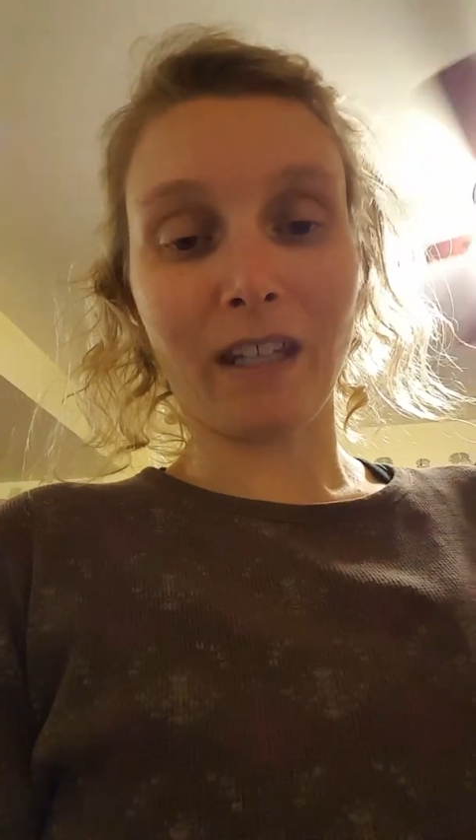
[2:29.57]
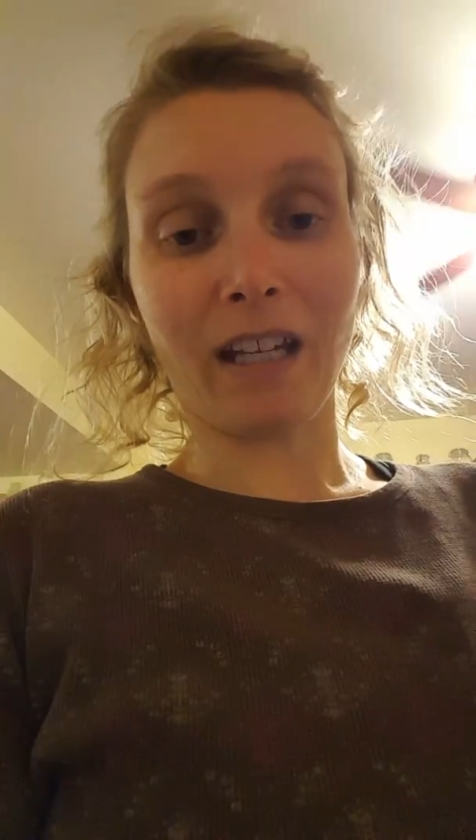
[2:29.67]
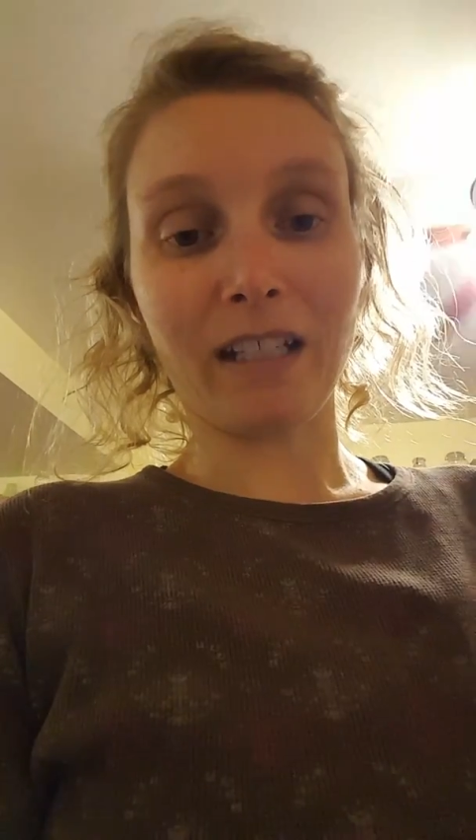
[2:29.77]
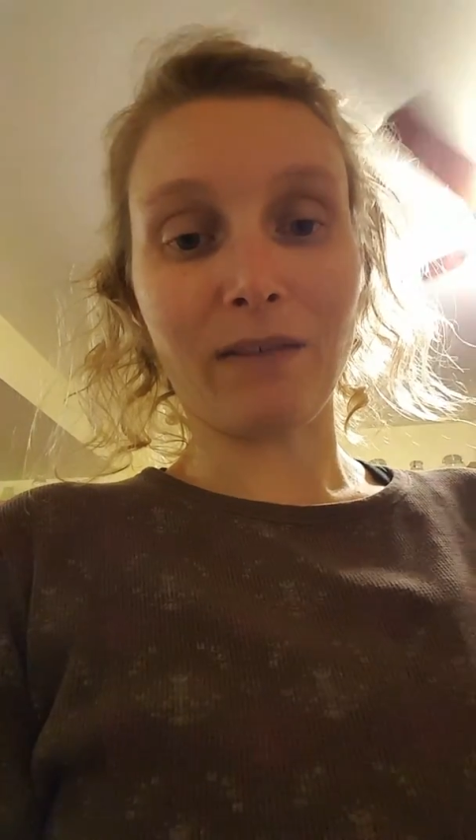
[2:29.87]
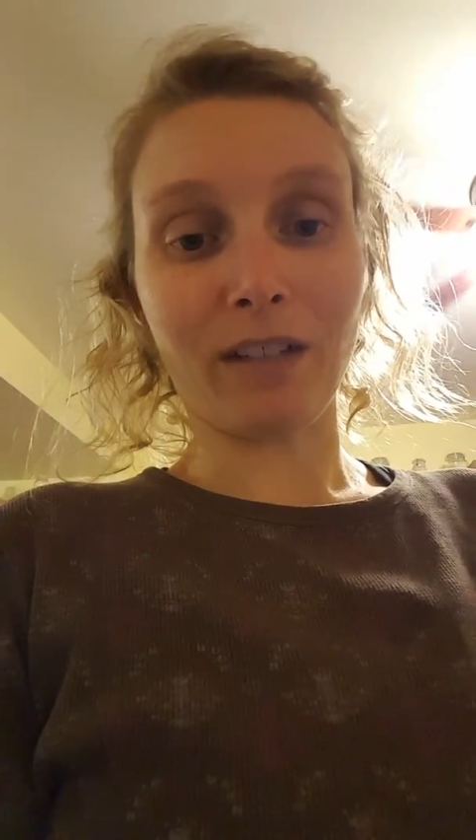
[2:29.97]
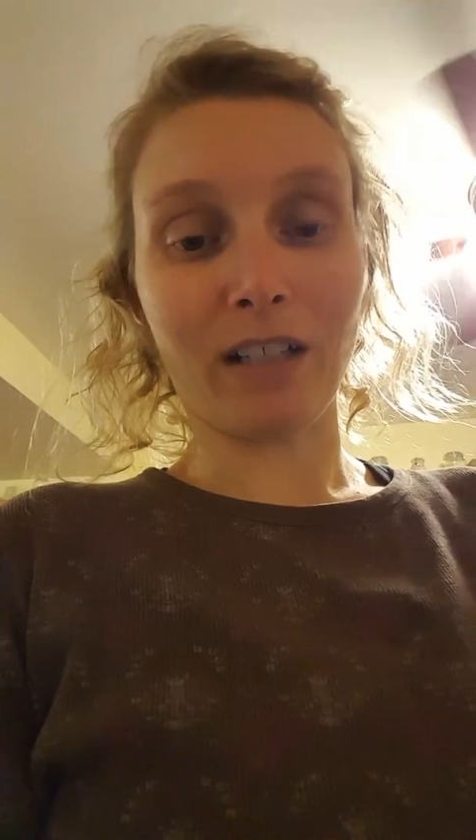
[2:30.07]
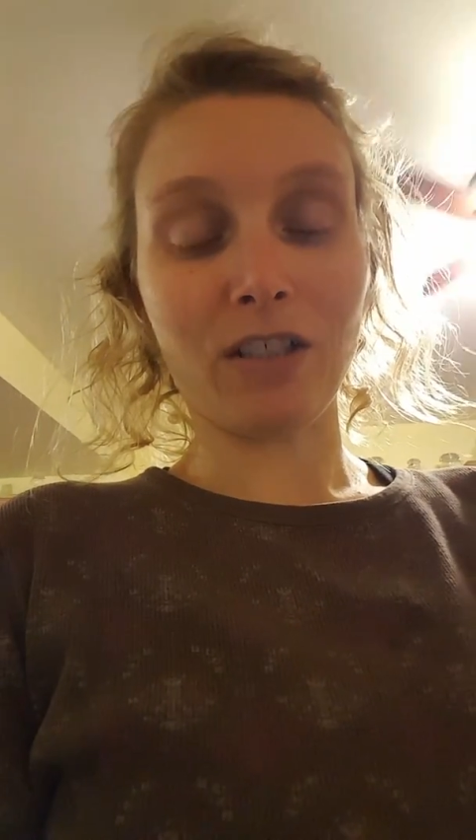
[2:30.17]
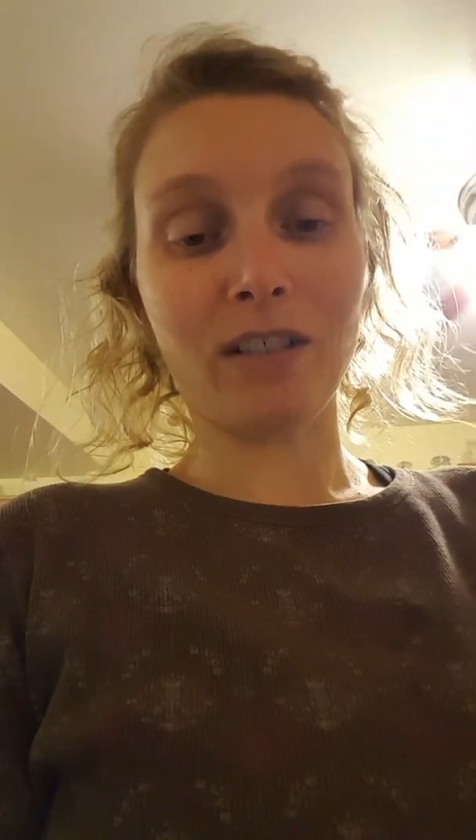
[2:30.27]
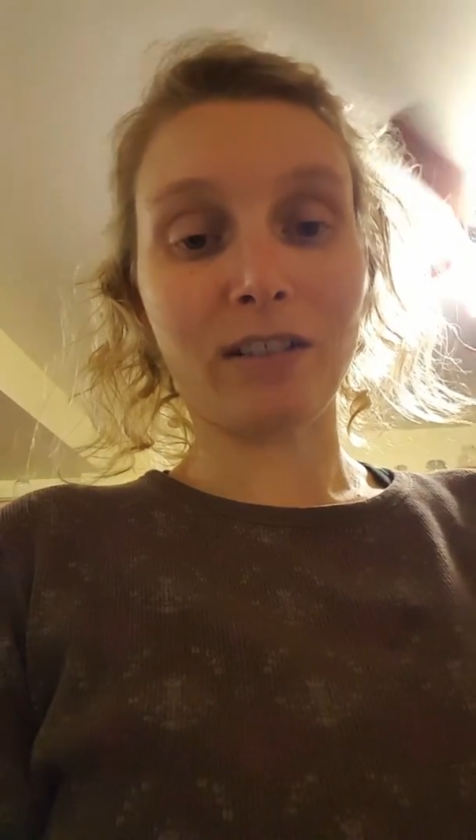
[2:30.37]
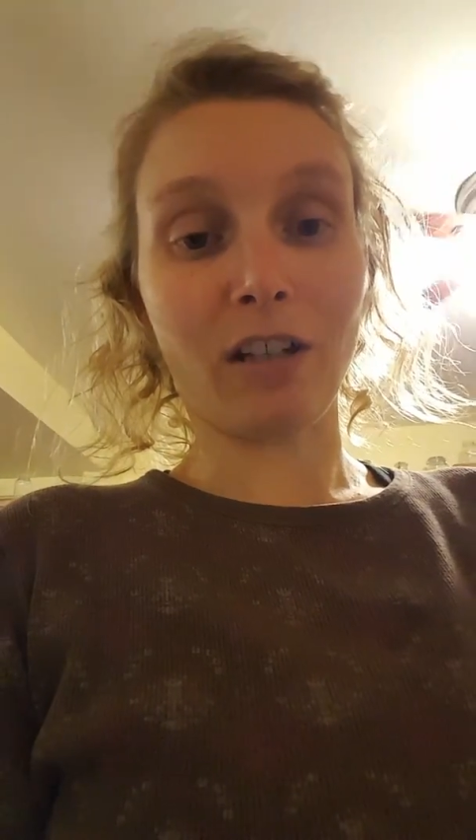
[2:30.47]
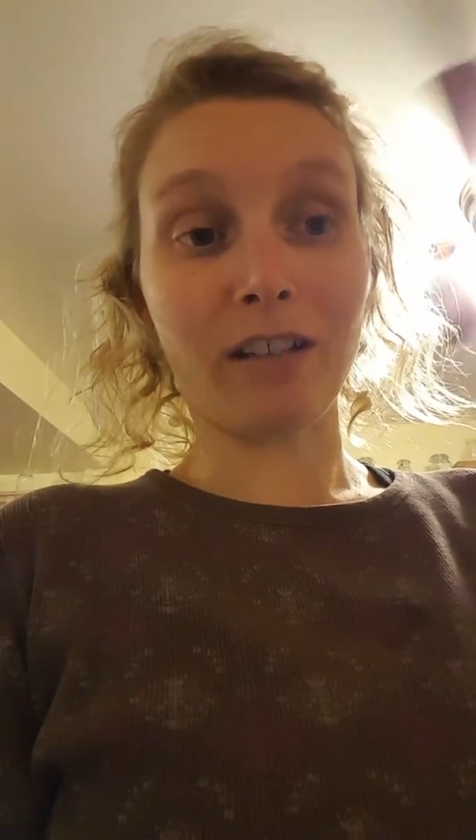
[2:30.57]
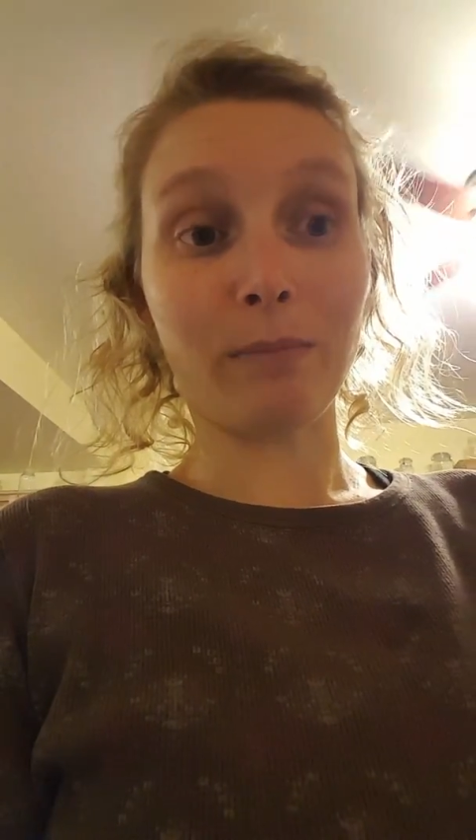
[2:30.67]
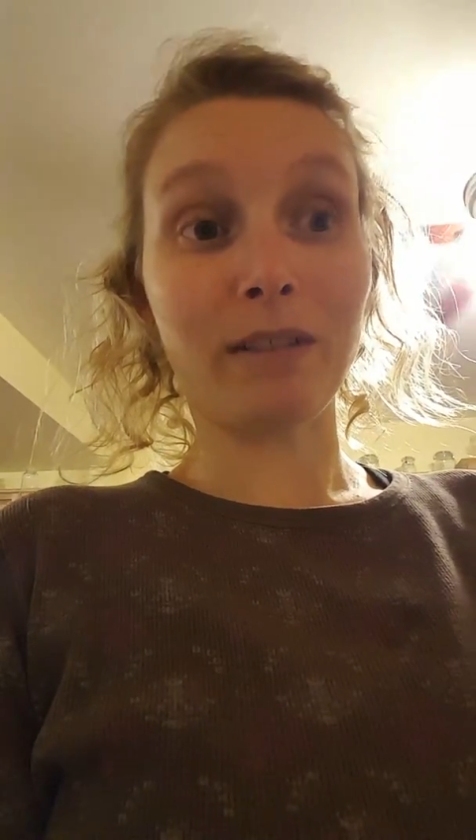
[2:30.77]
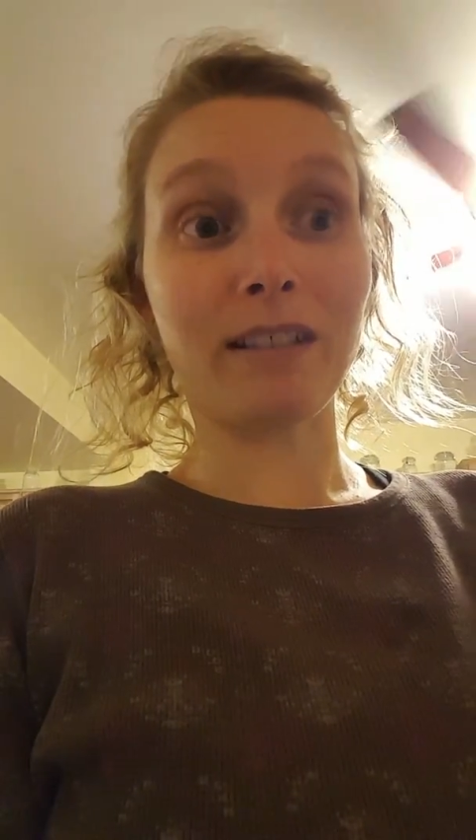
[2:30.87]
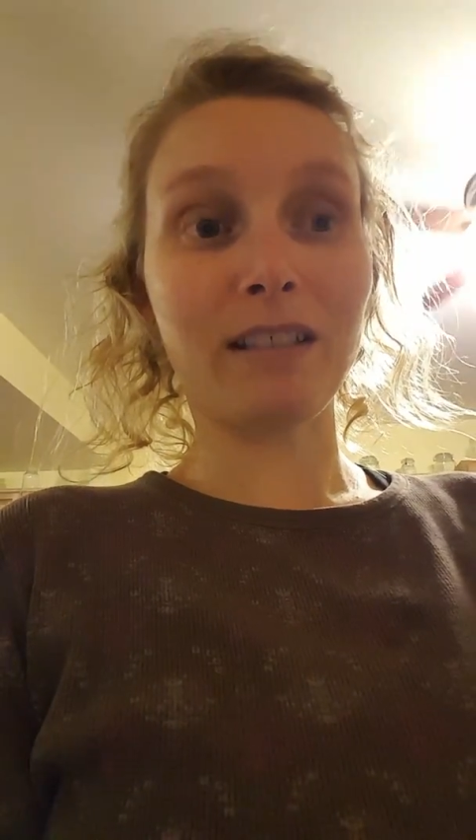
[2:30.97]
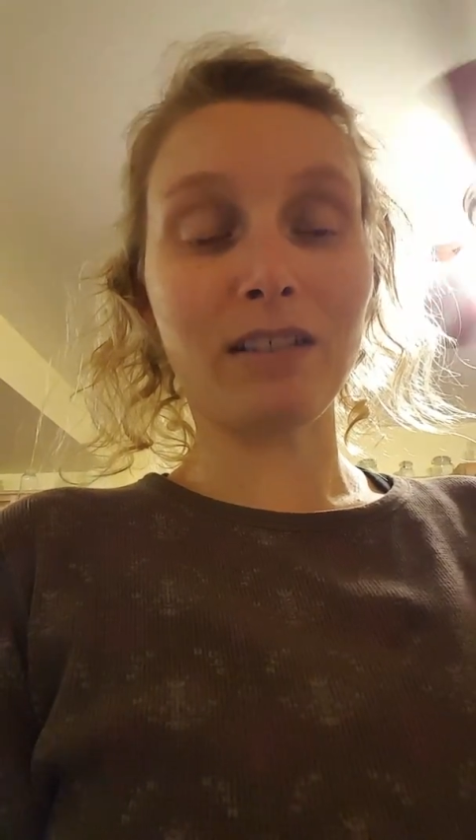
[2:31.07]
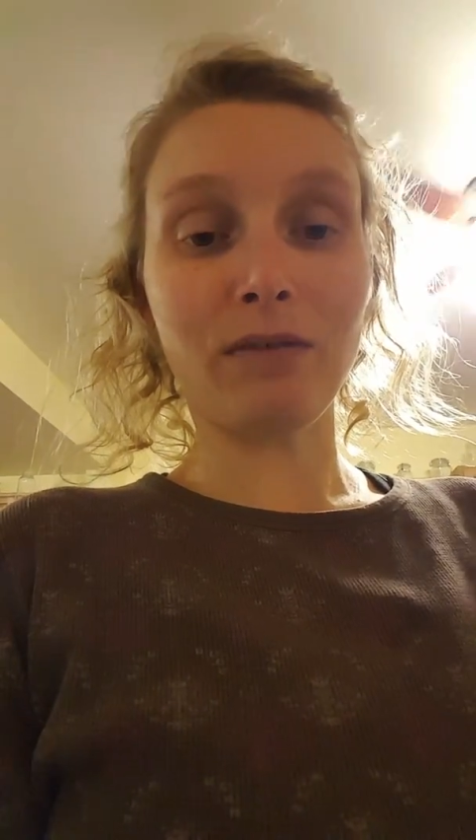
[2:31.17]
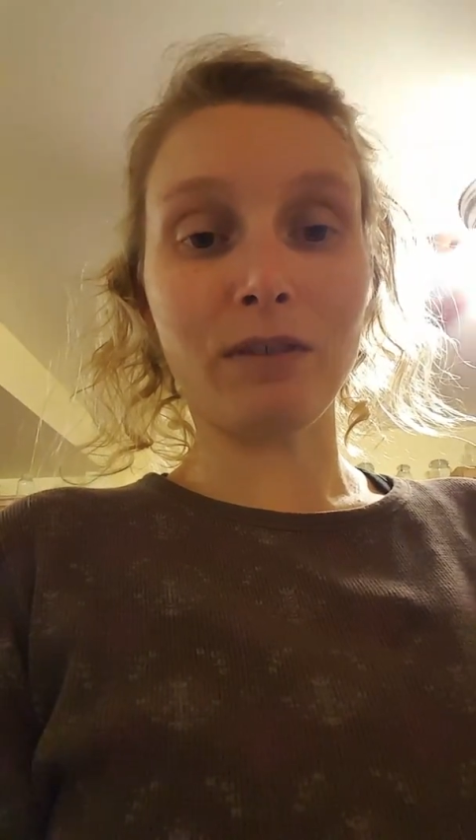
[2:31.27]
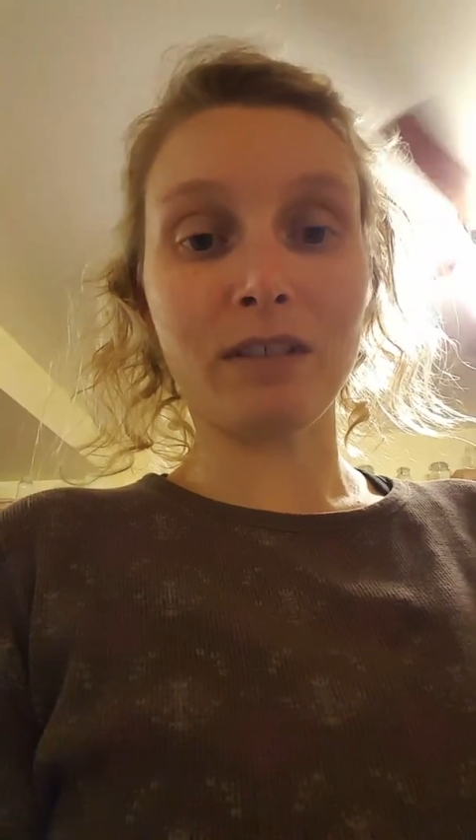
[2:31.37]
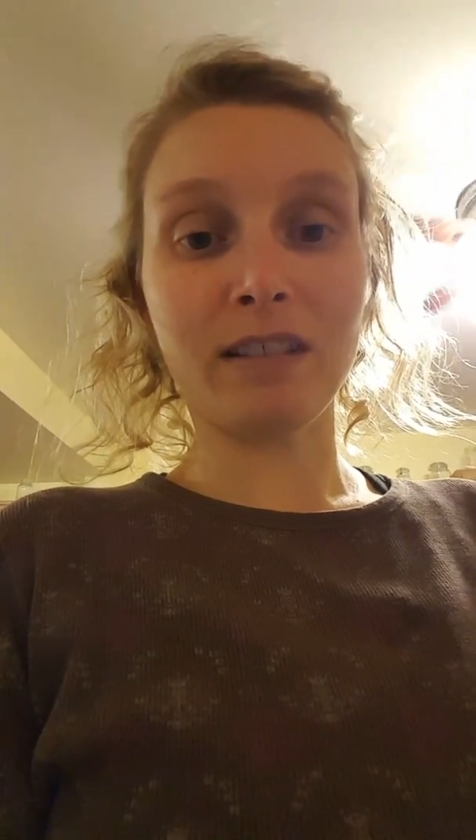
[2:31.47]
I never got a cheesecloth, but it's easier
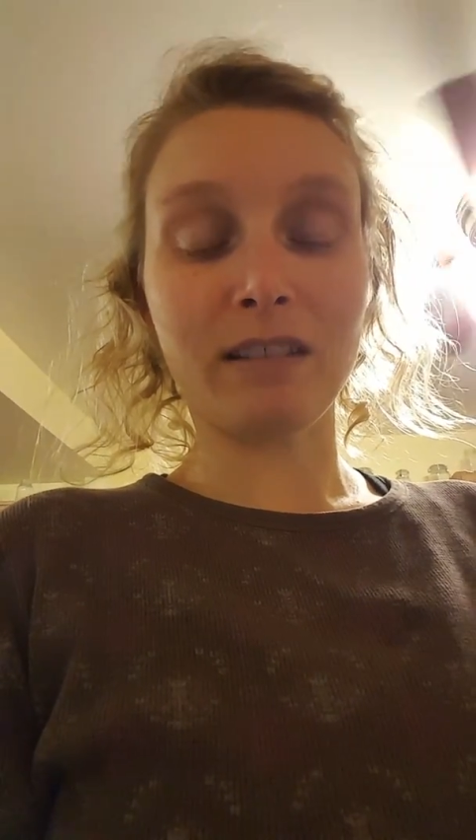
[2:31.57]
if you